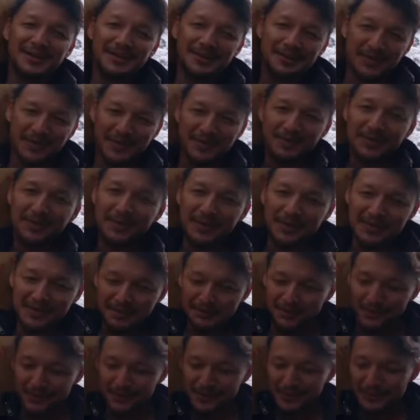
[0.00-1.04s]
Today we were
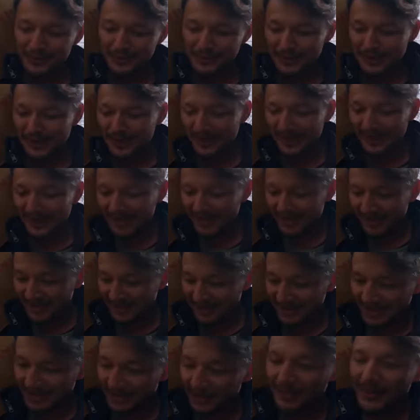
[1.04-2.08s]
supposed to,
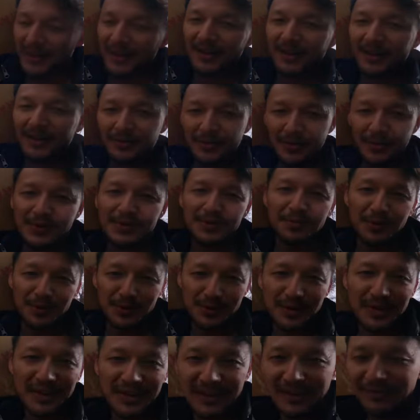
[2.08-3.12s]
well, we were supposed
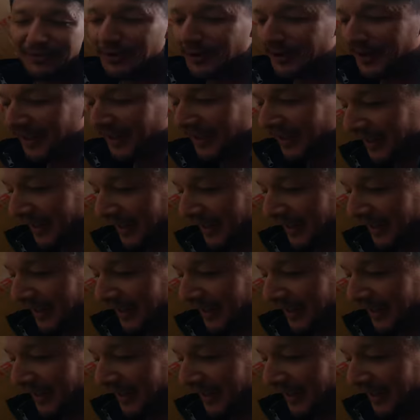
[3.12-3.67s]
to leave today,